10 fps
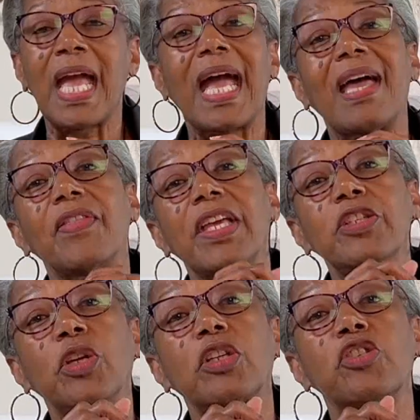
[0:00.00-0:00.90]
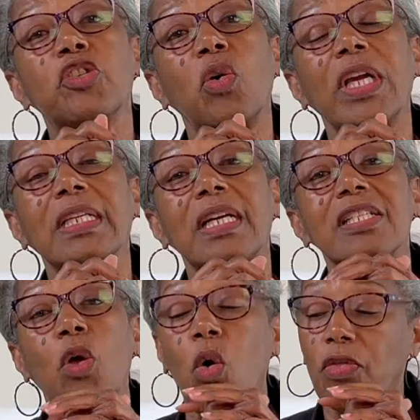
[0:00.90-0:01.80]
And then you can join
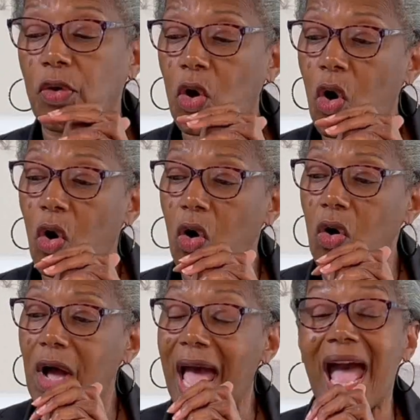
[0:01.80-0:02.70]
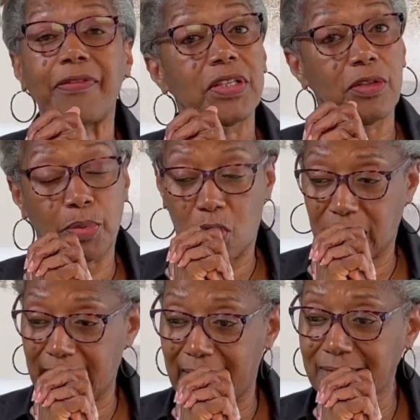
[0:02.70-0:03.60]
us on the call after the
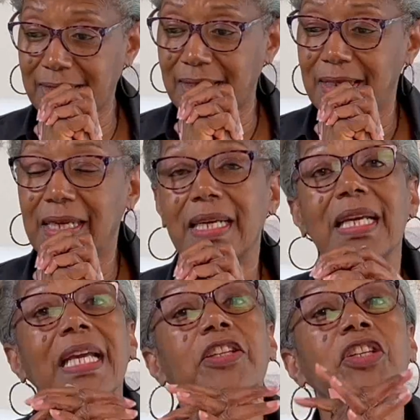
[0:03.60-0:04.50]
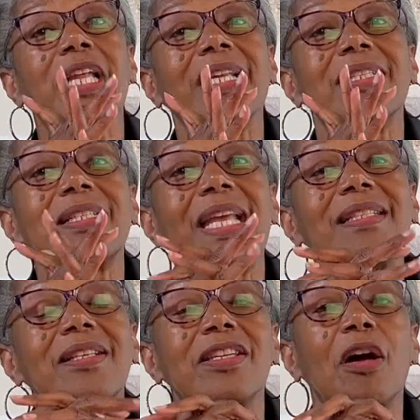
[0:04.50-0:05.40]
broadcast. In the United
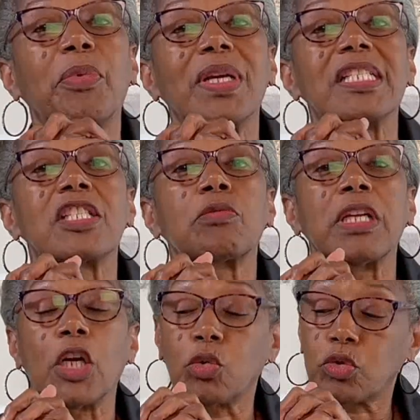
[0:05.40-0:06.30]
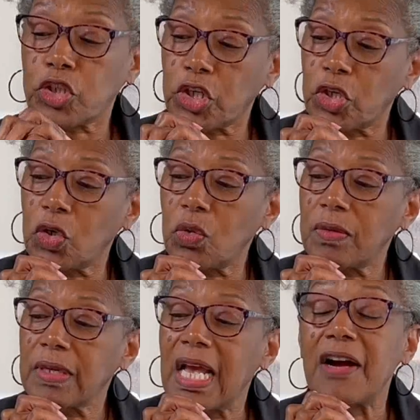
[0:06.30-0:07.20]
States, the number is 302
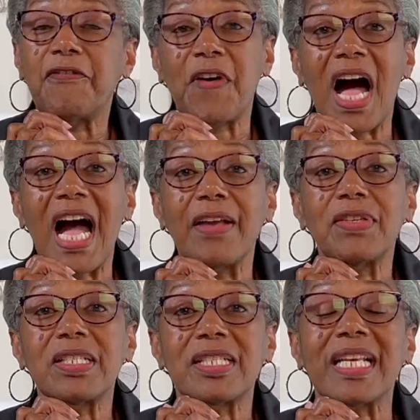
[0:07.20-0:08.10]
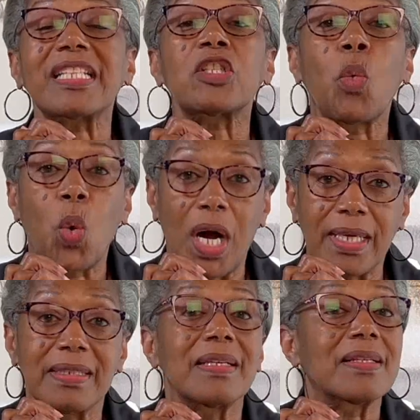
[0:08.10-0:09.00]

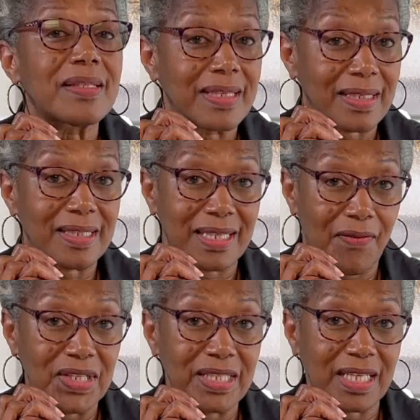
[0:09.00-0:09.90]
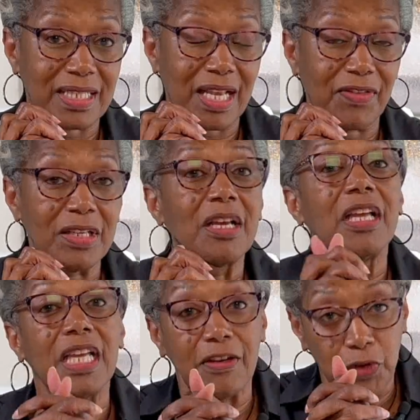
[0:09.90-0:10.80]
561 6767.
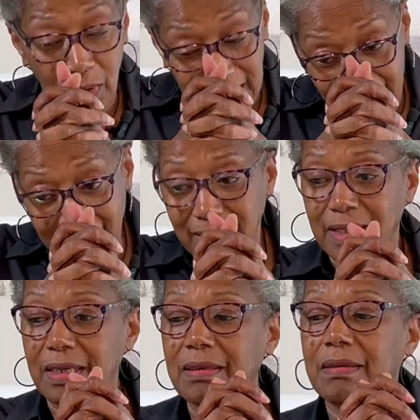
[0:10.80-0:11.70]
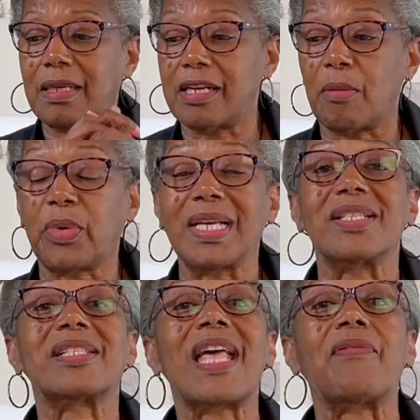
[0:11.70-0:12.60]
If you're in Canada, the number
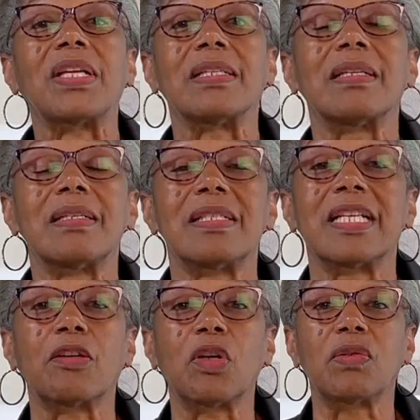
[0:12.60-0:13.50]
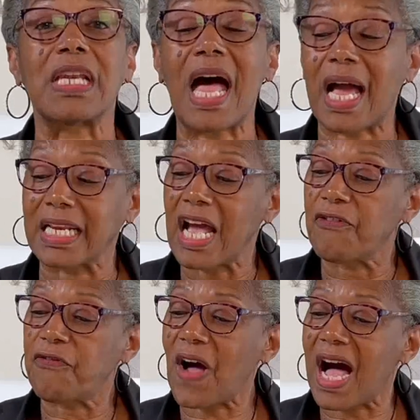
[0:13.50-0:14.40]
is 7 Zero nine
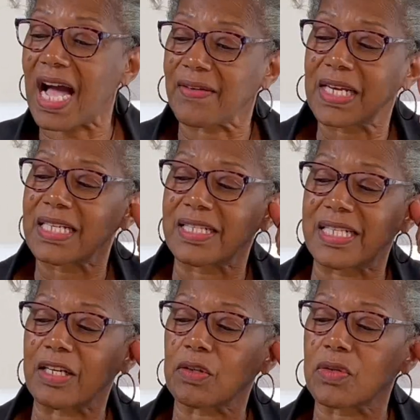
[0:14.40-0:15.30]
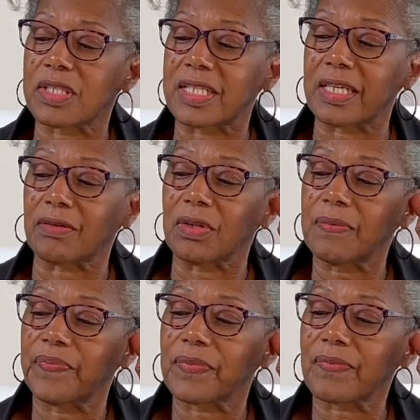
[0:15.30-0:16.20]
five zero zero
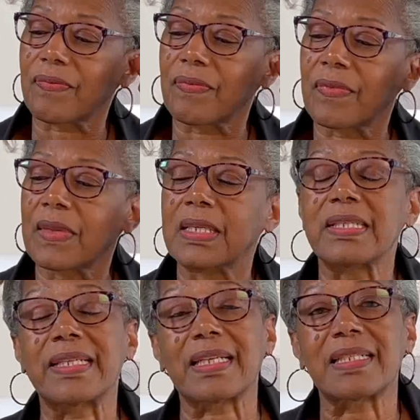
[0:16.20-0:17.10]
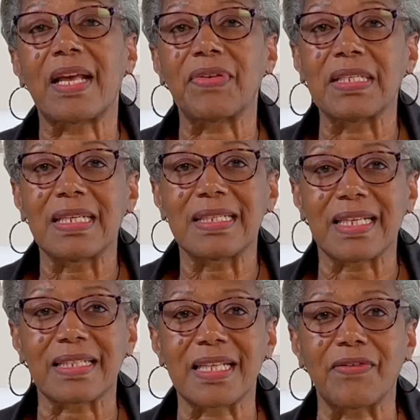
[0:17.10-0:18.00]
six seven
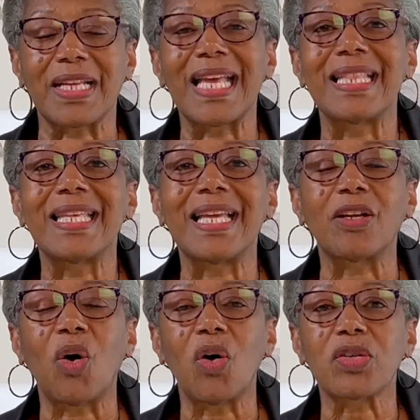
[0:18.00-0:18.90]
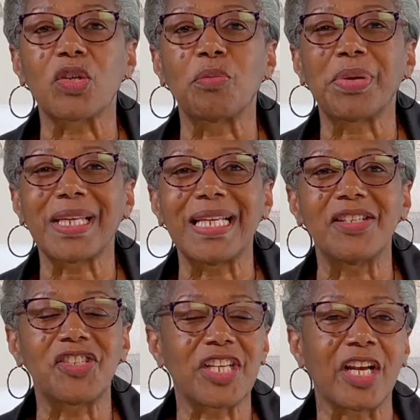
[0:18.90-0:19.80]
six seven, 6767. And then also, please
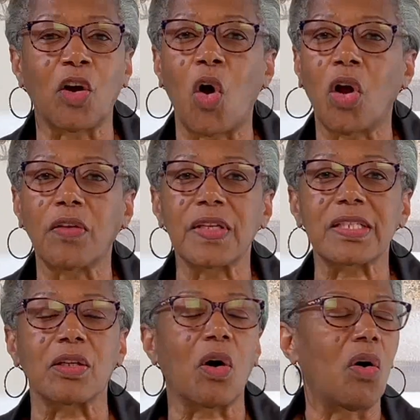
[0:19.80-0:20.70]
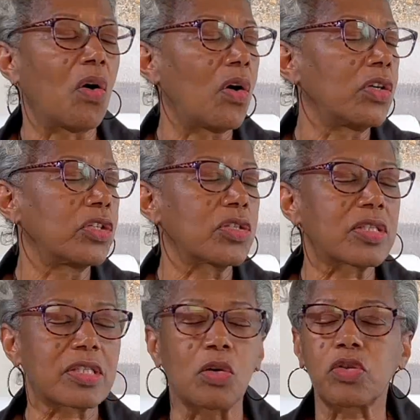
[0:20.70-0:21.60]
share all of this on all your
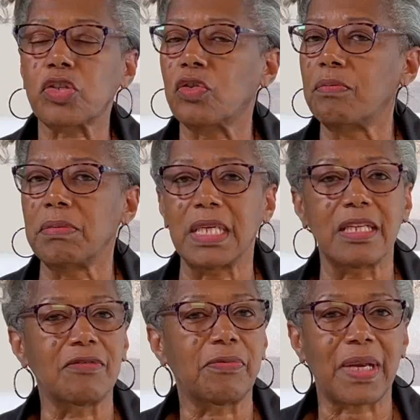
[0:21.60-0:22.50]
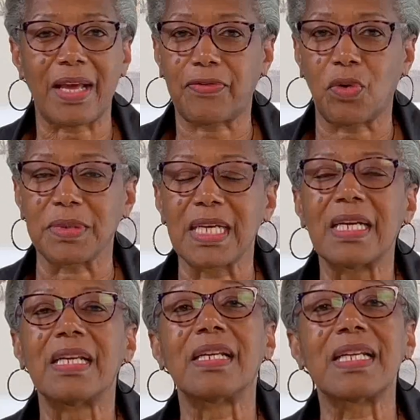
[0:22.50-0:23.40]
social media platforms.
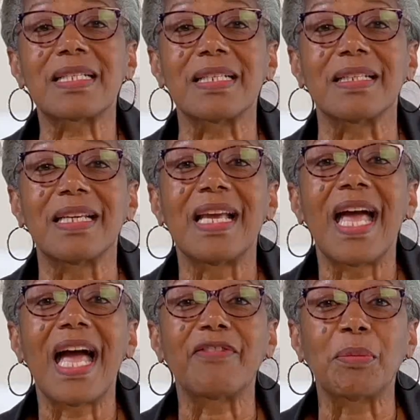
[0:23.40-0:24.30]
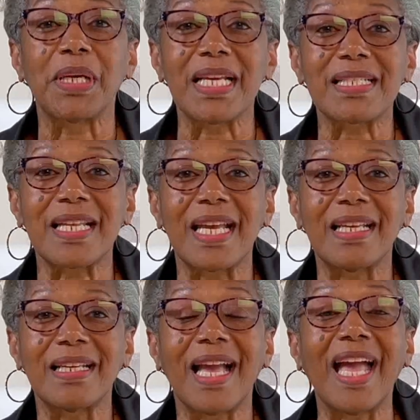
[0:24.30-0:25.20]
Listen, have a blessed
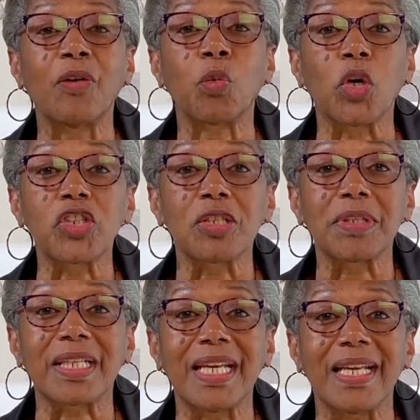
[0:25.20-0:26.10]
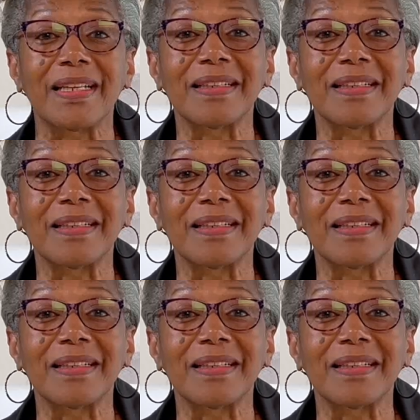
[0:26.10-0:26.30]
day and worship the King.